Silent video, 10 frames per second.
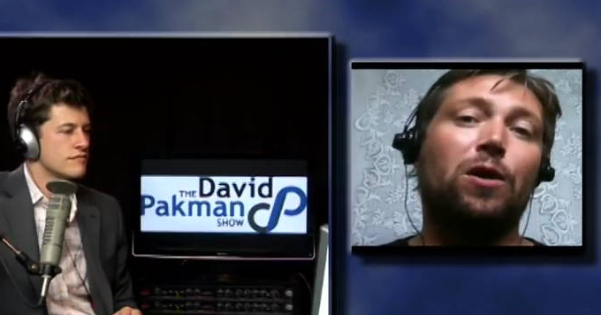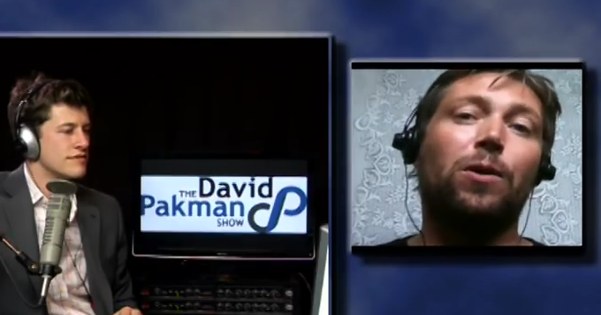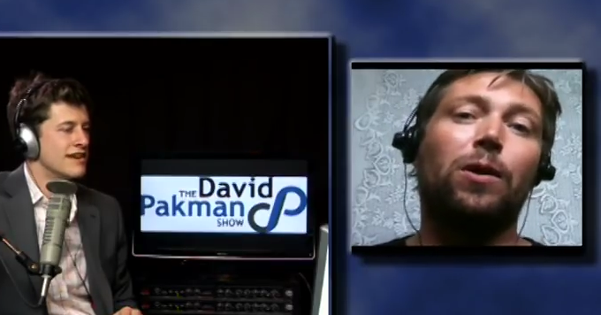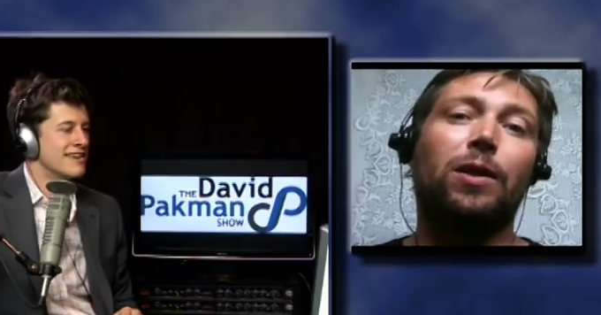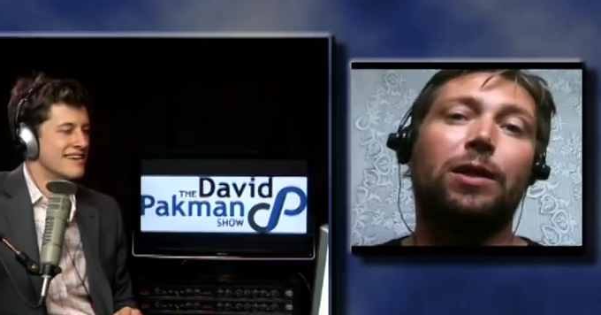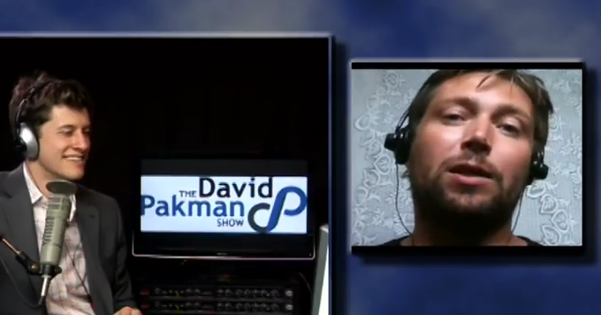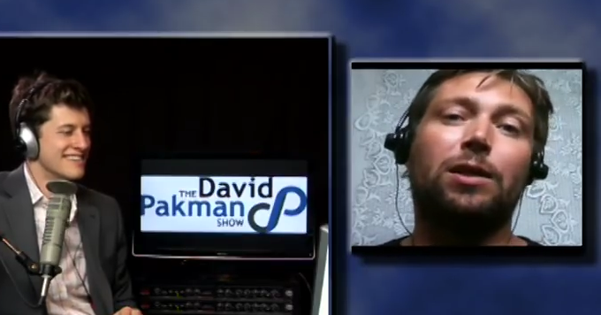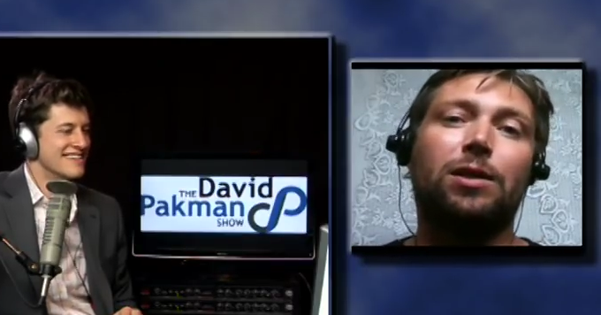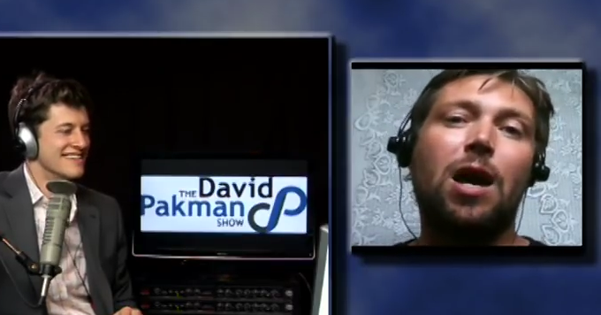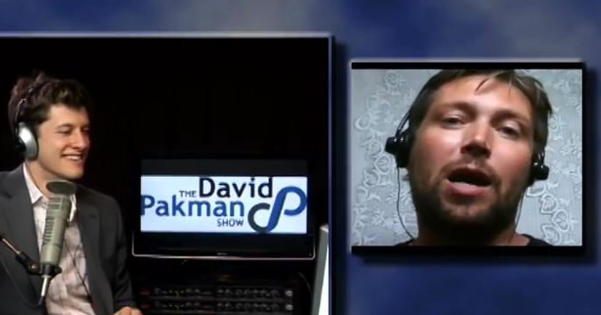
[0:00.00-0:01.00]
Speaker 1: and this is
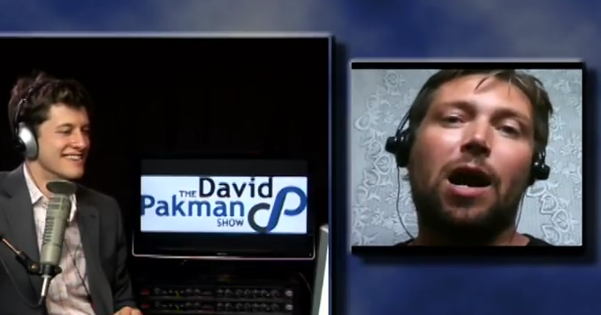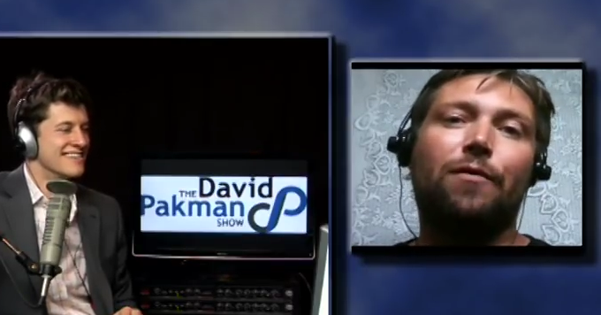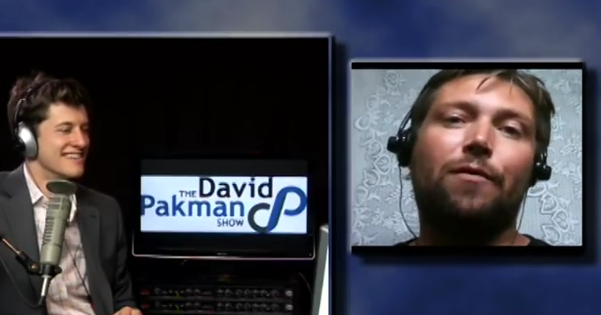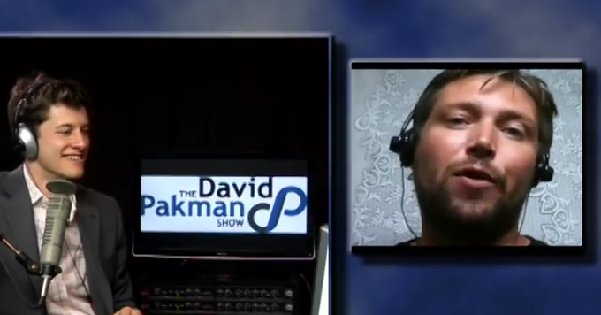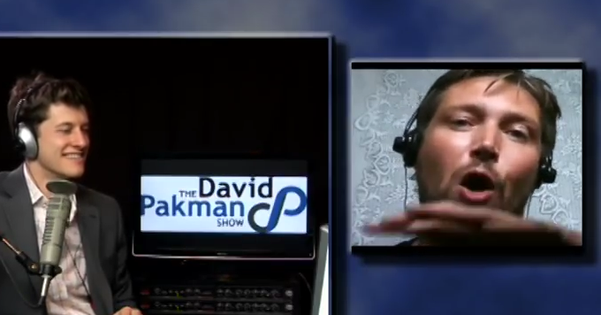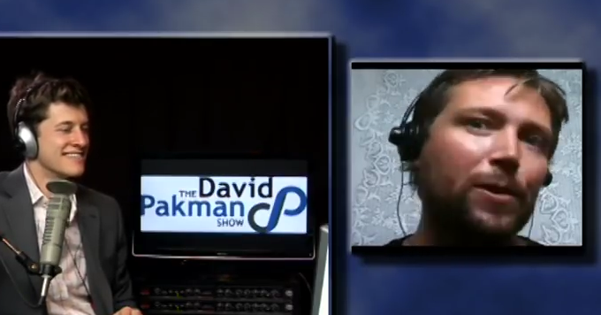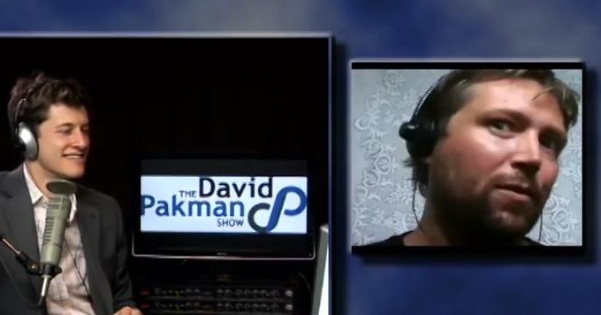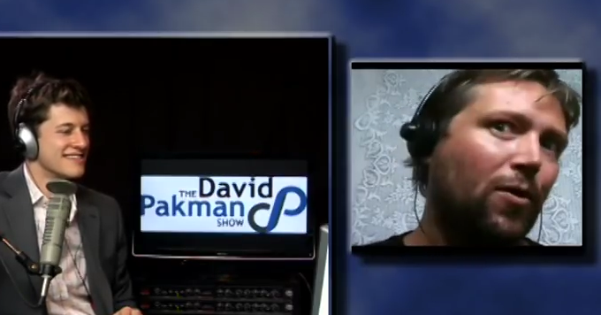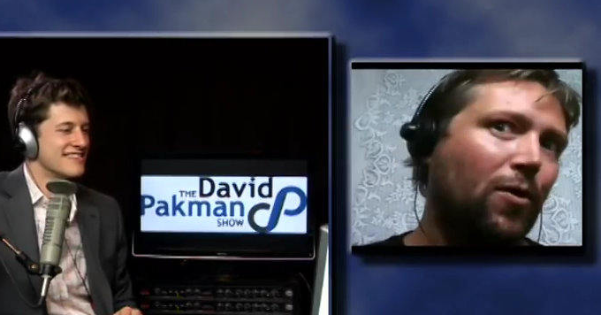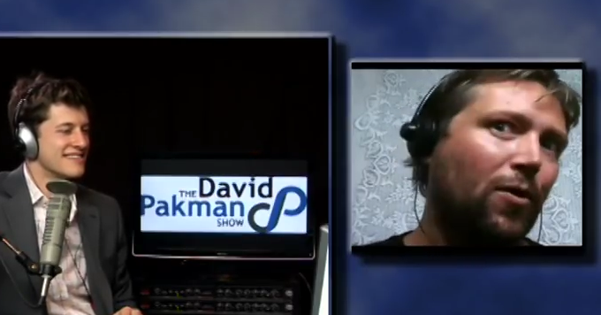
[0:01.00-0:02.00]
kind of an opposite
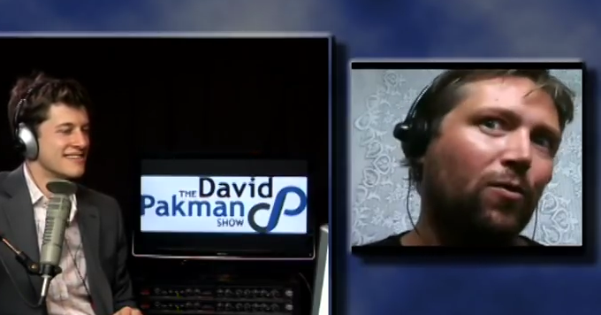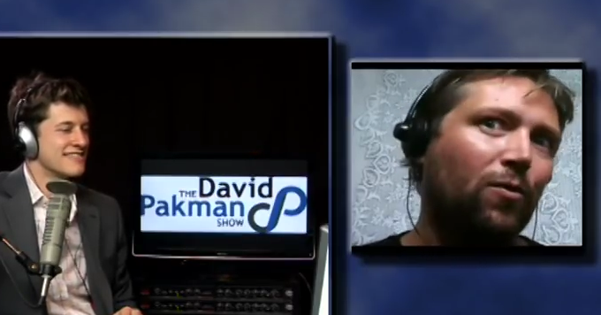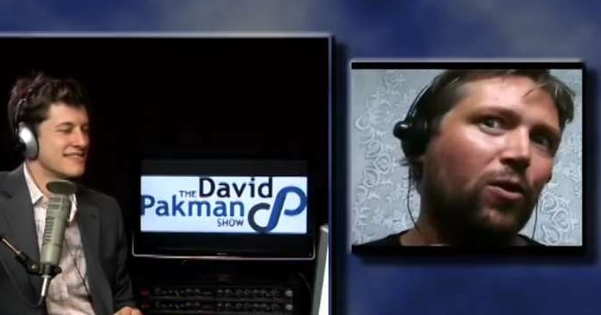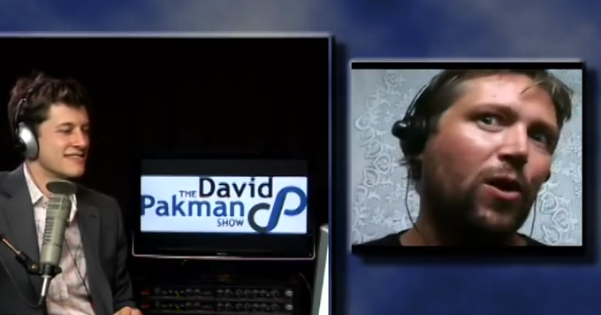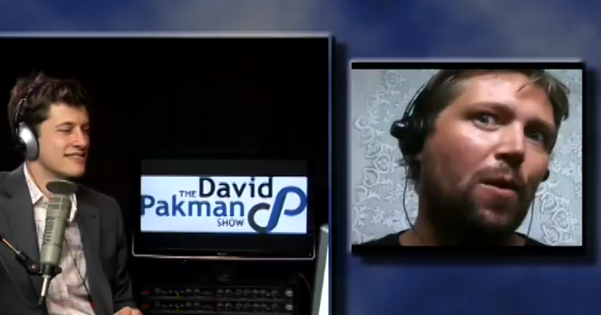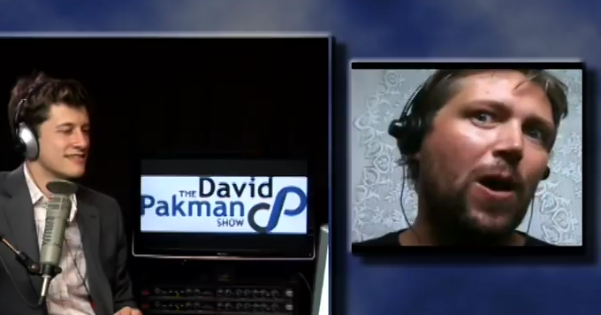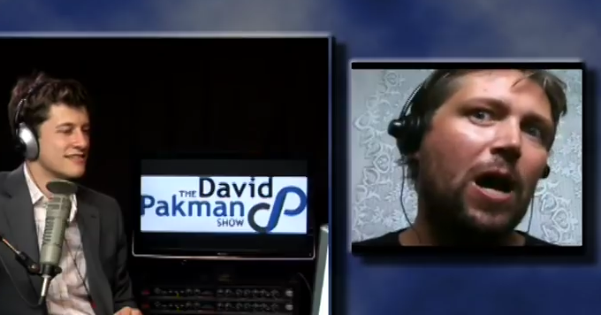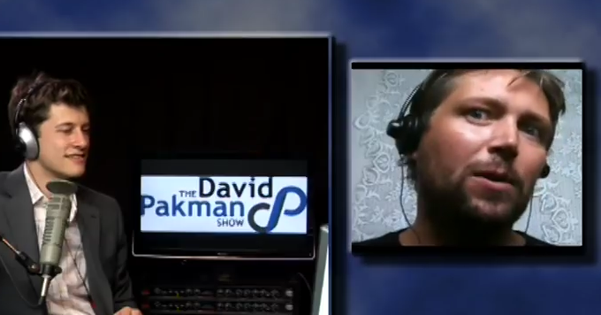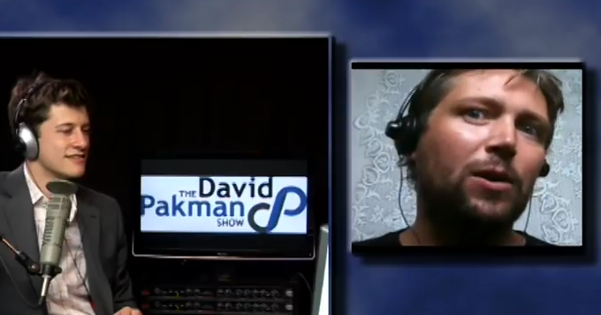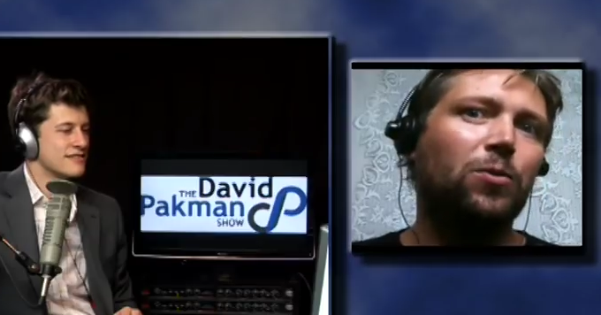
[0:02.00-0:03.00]
version of what Obama
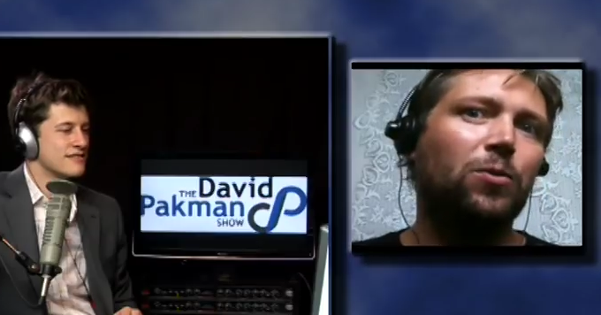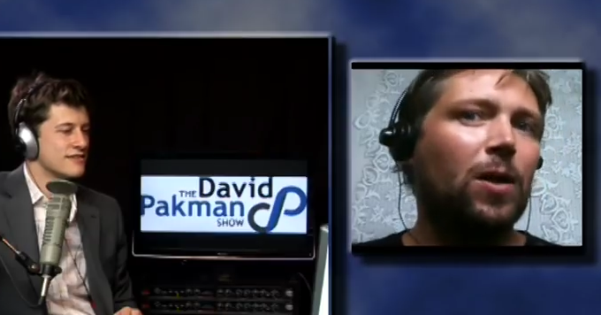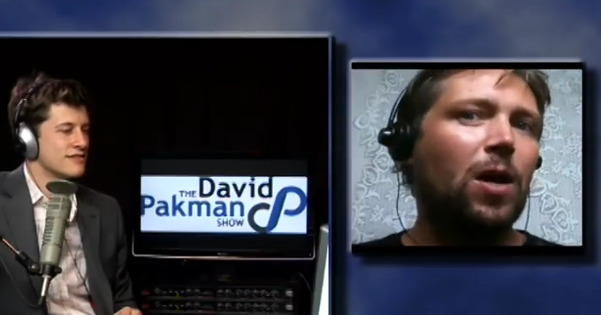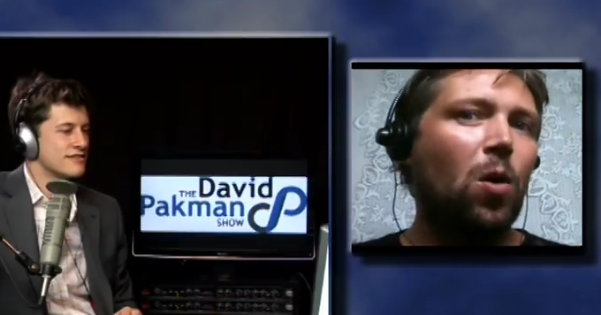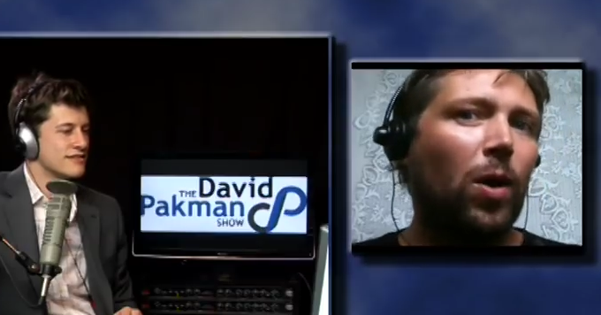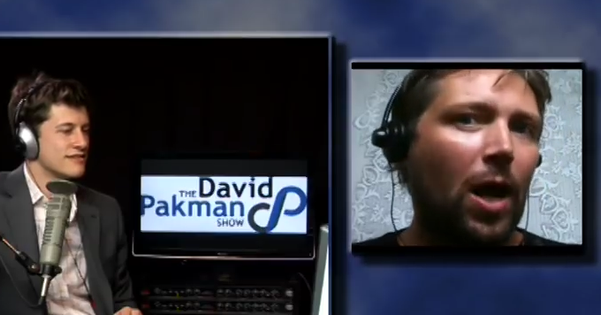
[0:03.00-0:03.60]
did when he